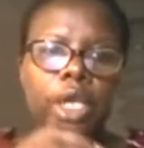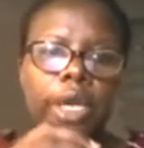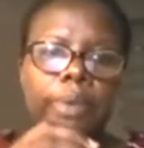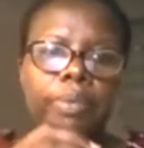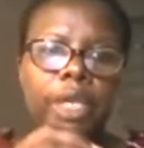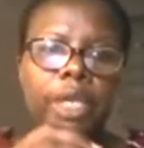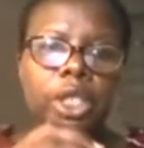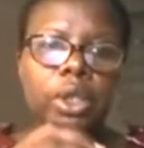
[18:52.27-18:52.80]

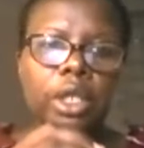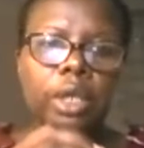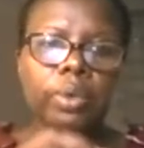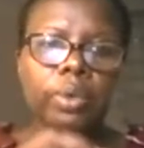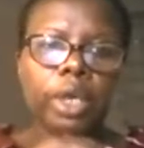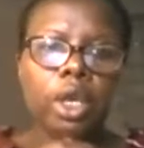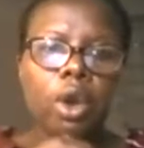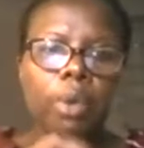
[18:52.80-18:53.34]
make sure that
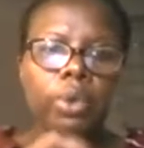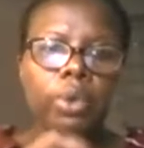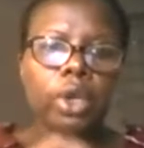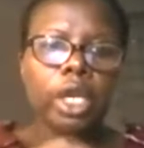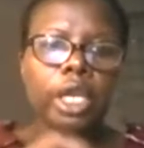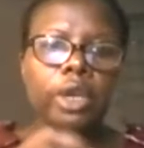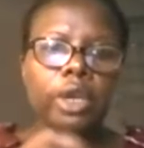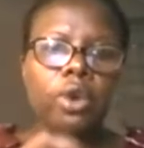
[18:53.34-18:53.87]
we
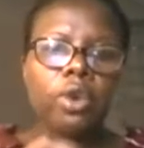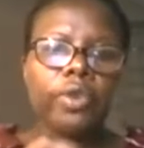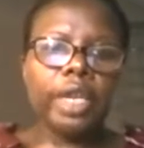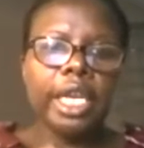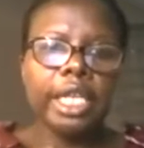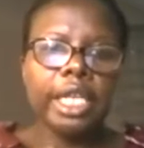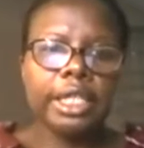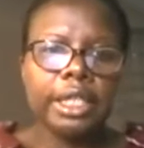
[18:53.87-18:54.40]
communicate the
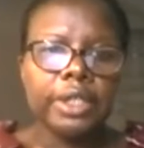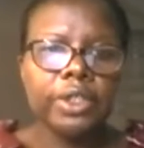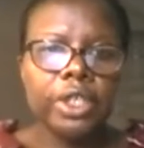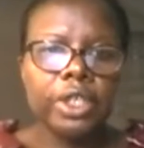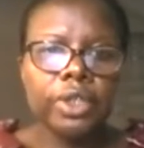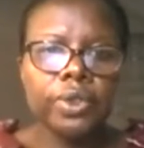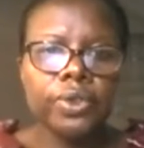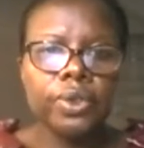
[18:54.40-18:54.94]
COVID-19
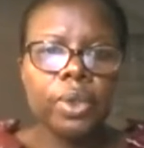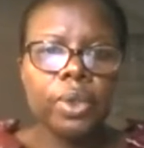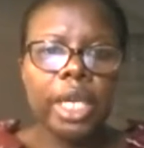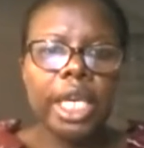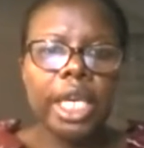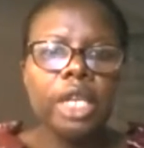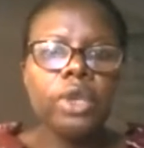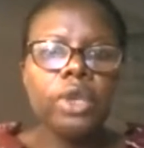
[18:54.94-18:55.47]
status to
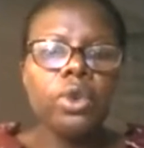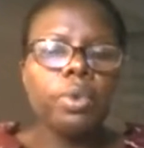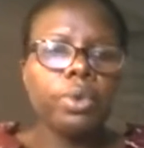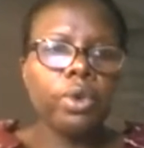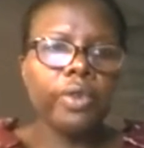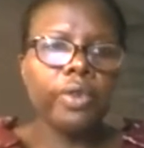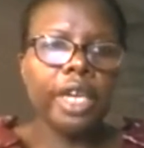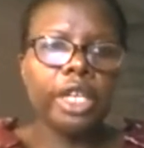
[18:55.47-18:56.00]
any new
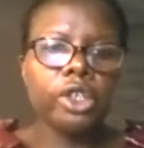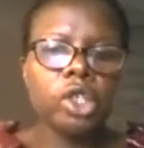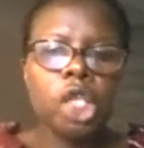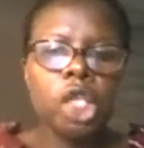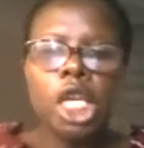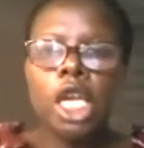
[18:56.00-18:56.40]
provider.